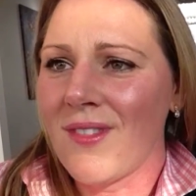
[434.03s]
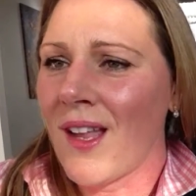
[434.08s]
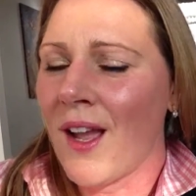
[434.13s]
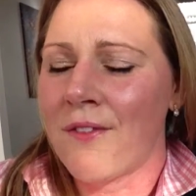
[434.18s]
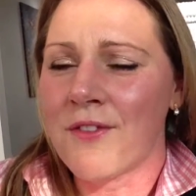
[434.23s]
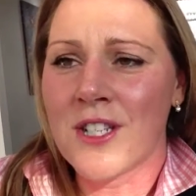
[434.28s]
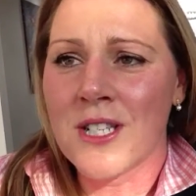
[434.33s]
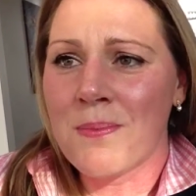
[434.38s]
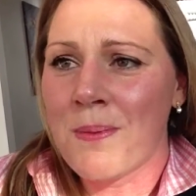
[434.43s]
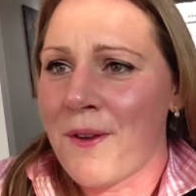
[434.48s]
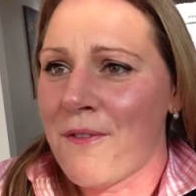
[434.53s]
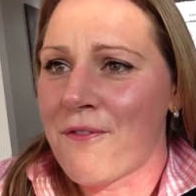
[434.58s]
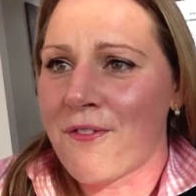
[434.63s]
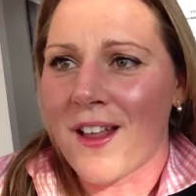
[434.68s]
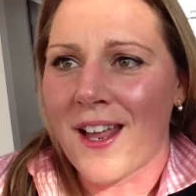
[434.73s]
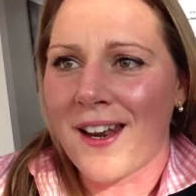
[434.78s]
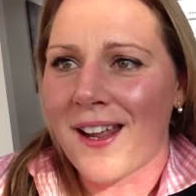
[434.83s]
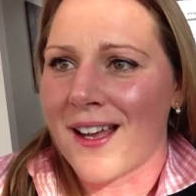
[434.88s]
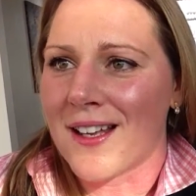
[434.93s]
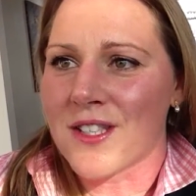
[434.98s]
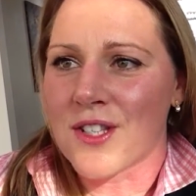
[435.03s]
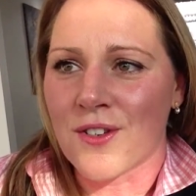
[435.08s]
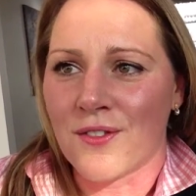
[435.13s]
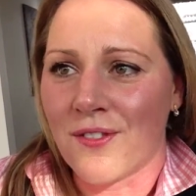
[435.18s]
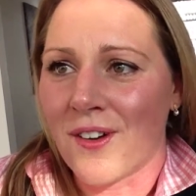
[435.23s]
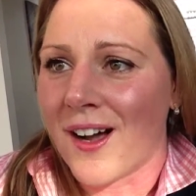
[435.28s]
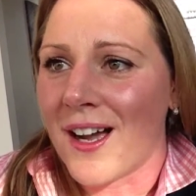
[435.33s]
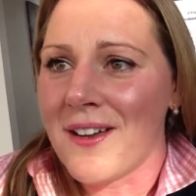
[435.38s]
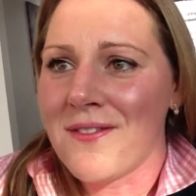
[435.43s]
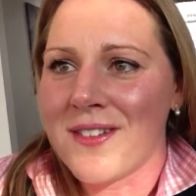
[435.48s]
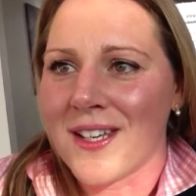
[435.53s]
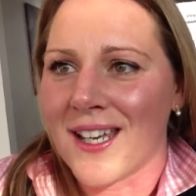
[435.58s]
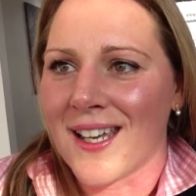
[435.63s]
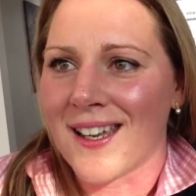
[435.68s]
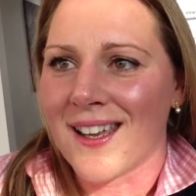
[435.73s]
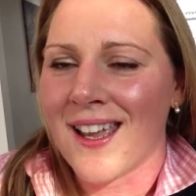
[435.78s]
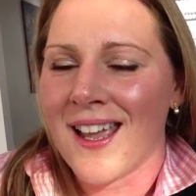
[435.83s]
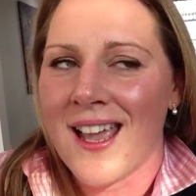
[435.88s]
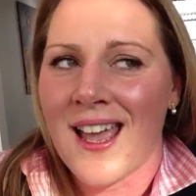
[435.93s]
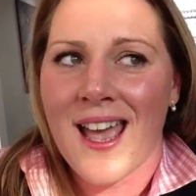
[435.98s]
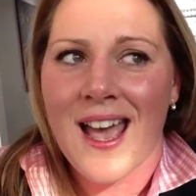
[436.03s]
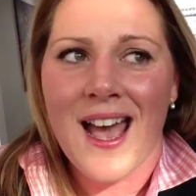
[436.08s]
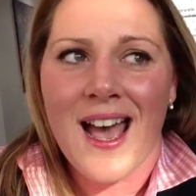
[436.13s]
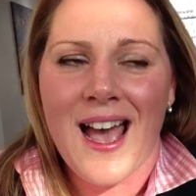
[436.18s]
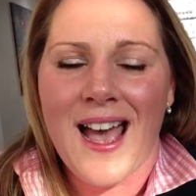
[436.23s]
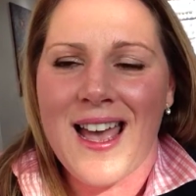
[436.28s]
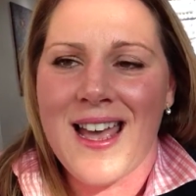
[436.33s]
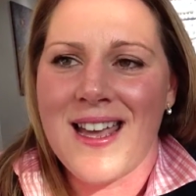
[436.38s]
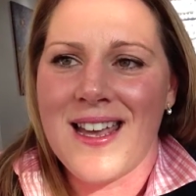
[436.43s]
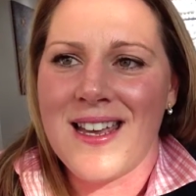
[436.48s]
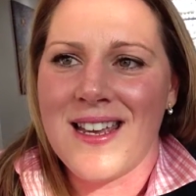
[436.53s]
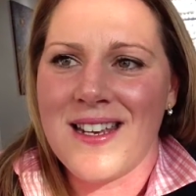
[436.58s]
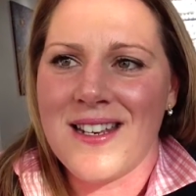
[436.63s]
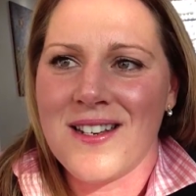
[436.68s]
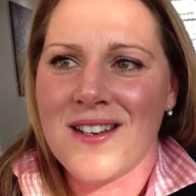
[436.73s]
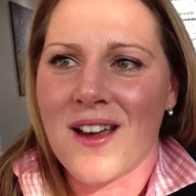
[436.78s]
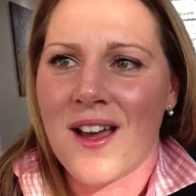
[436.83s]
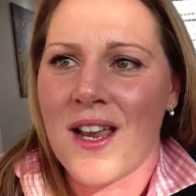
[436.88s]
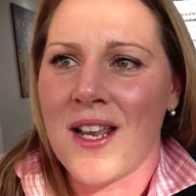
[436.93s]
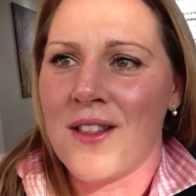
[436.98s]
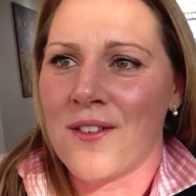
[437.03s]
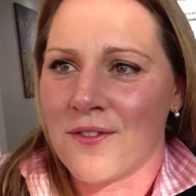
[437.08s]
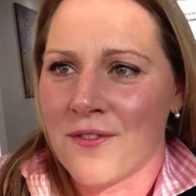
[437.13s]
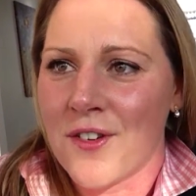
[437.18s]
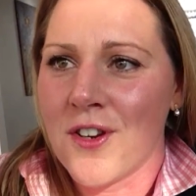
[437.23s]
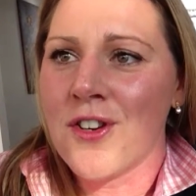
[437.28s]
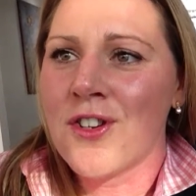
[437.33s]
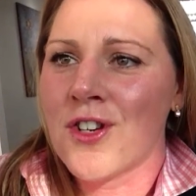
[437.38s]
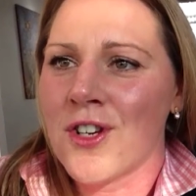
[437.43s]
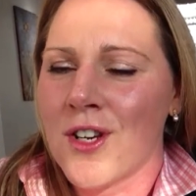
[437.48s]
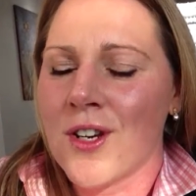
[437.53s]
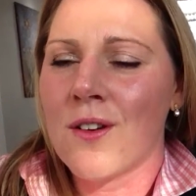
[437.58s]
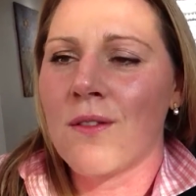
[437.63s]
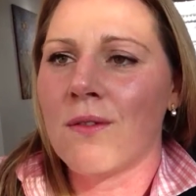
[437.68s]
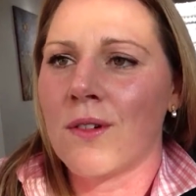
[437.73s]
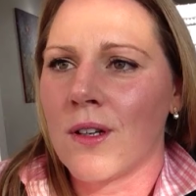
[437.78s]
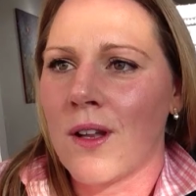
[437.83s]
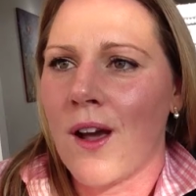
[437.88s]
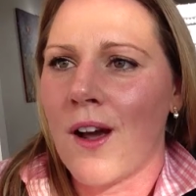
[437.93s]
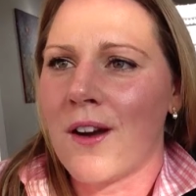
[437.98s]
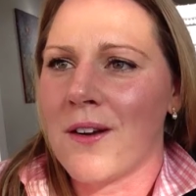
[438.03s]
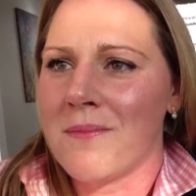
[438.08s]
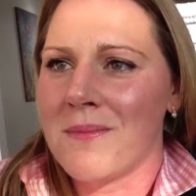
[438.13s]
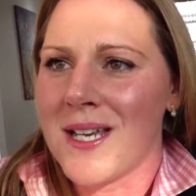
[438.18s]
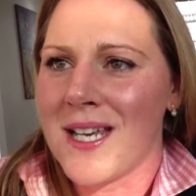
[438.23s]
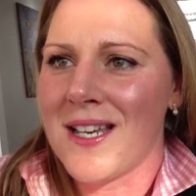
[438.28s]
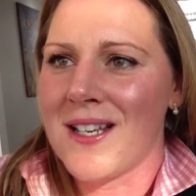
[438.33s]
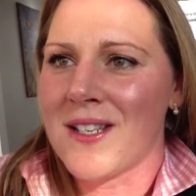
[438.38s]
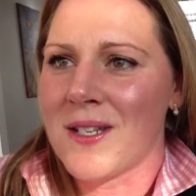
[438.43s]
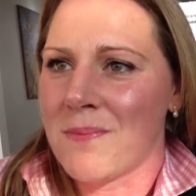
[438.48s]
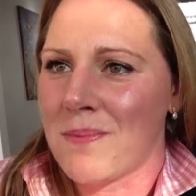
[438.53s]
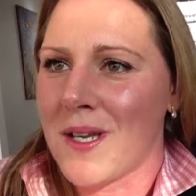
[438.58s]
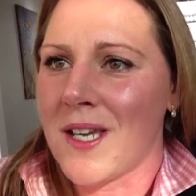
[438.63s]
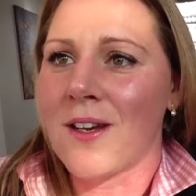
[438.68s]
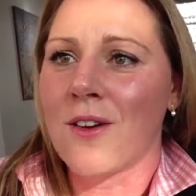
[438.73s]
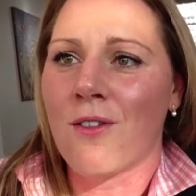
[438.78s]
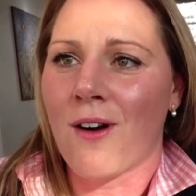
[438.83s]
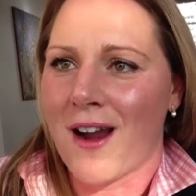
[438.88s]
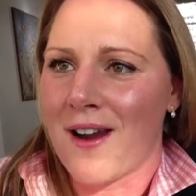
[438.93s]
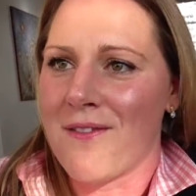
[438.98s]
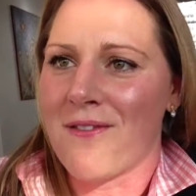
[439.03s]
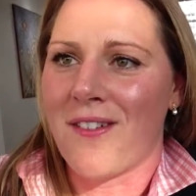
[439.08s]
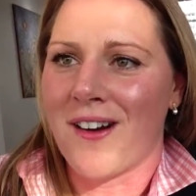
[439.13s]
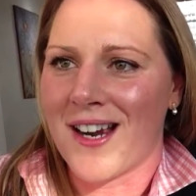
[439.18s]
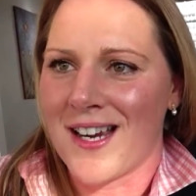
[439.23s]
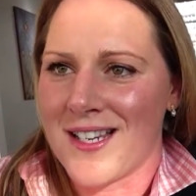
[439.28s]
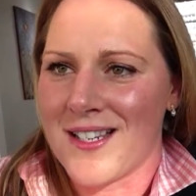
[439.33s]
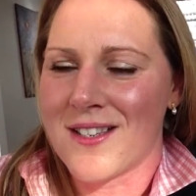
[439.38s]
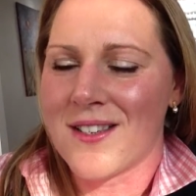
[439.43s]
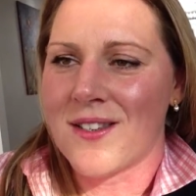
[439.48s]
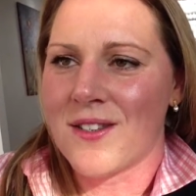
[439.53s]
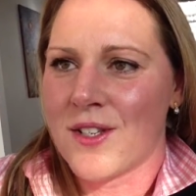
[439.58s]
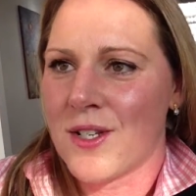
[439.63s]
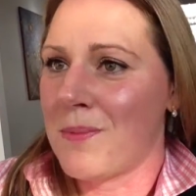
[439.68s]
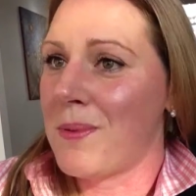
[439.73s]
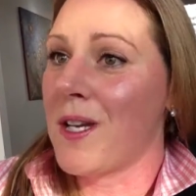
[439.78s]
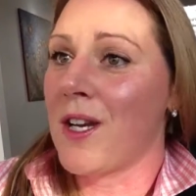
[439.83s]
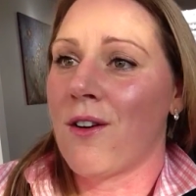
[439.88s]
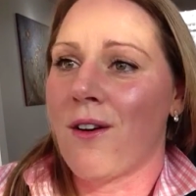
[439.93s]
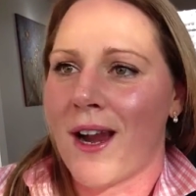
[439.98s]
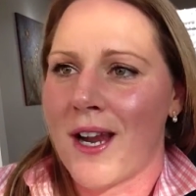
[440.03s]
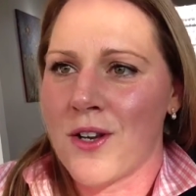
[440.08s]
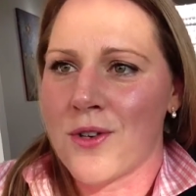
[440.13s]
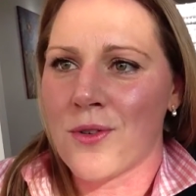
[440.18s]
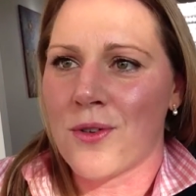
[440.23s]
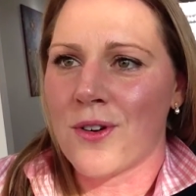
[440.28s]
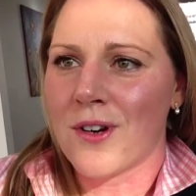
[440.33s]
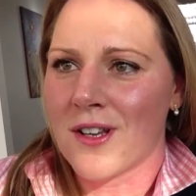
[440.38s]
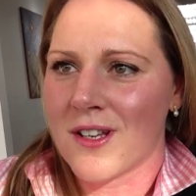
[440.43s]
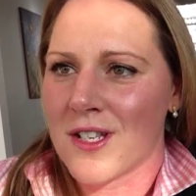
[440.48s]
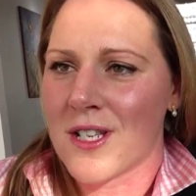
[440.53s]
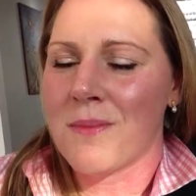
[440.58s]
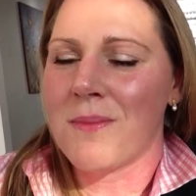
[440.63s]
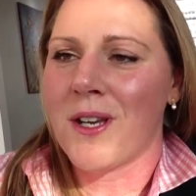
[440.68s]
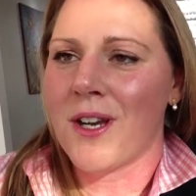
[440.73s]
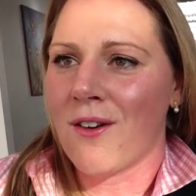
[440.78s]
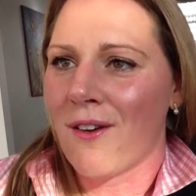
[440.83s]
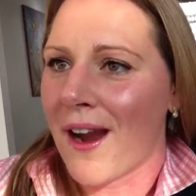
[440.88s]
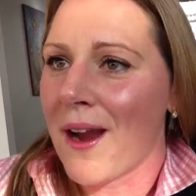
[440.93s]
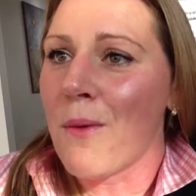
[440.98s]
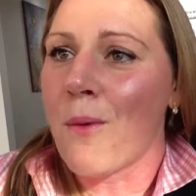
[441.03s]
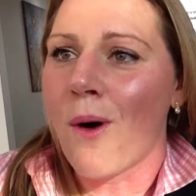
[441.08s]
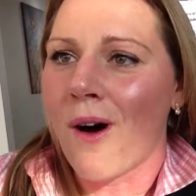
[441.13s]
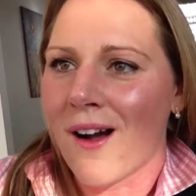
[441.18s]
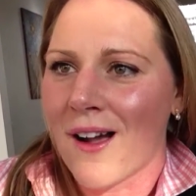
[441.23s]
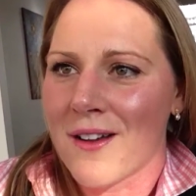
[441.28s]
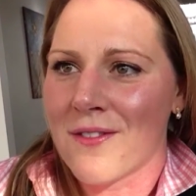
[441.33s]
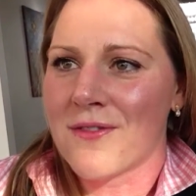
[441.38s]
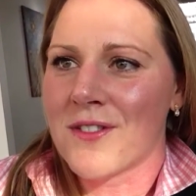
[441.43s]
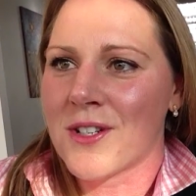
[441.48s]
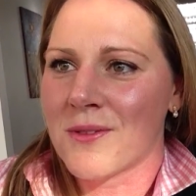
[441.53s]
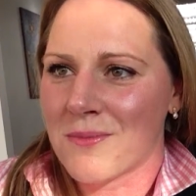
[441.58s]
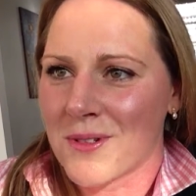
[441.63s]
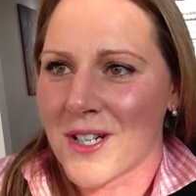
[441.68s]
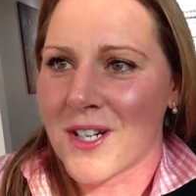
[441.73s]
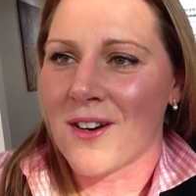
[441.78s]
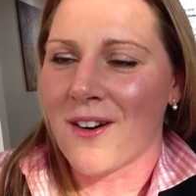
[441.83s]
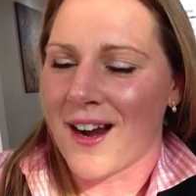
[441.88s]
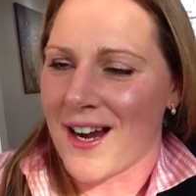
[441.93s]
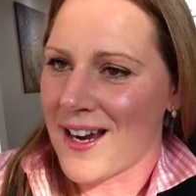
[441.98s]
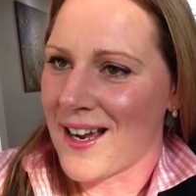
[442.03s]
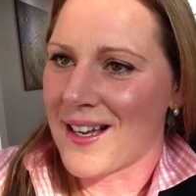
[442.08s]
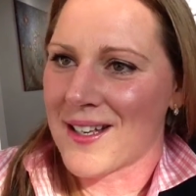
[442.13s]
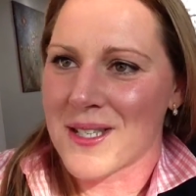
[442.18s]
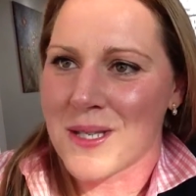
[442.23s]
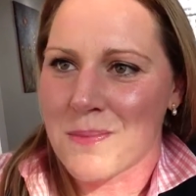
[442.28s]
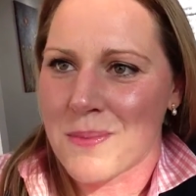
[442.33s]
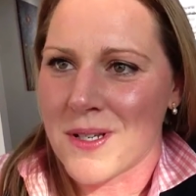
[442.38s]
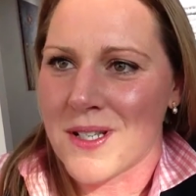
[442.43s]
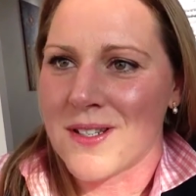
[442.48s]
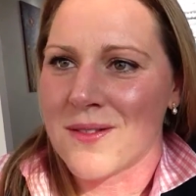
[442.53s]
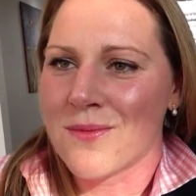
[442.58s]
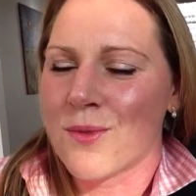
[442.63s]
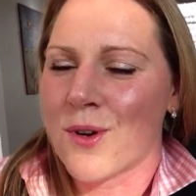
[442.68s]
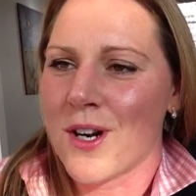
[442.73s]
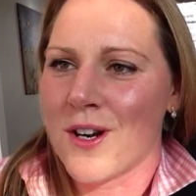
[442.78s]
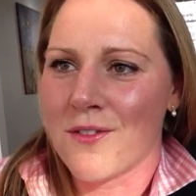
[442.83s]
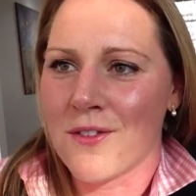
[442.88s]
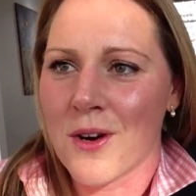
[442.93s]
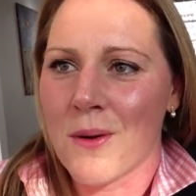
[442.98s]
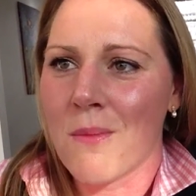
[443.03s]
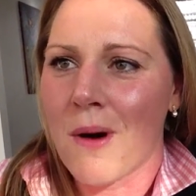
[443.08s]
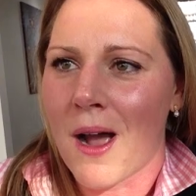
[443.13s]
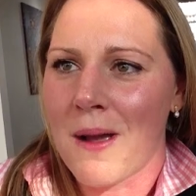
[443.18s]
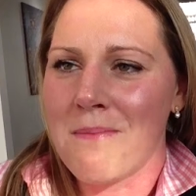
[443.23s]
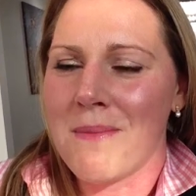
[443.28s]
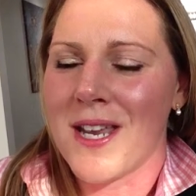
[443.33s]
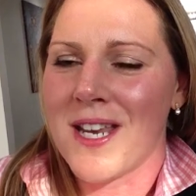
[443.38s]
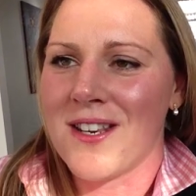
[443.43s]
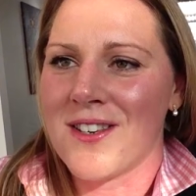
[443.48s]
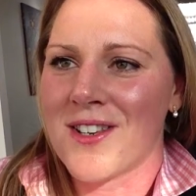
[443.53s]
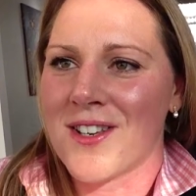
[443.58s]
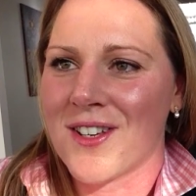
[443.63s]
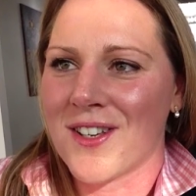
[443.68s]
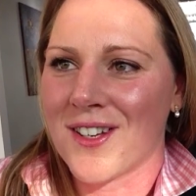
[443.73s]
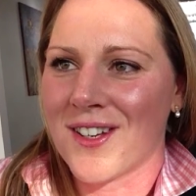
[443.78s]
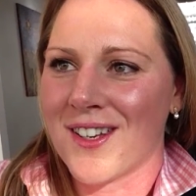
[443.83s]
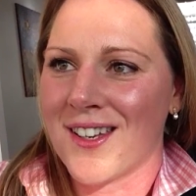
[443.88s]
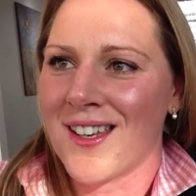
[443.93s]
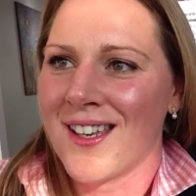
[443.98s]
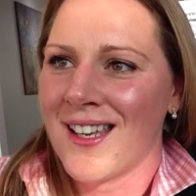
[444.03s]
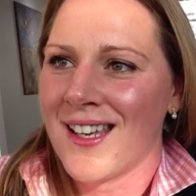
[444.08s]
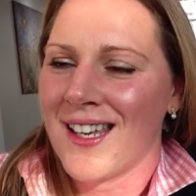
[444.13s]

I've just been flat out surviving. And in the future, you can rely on me to be a great friend, to be a great daughter, to be a great wife, to be a great husband, whatever it might mean to you.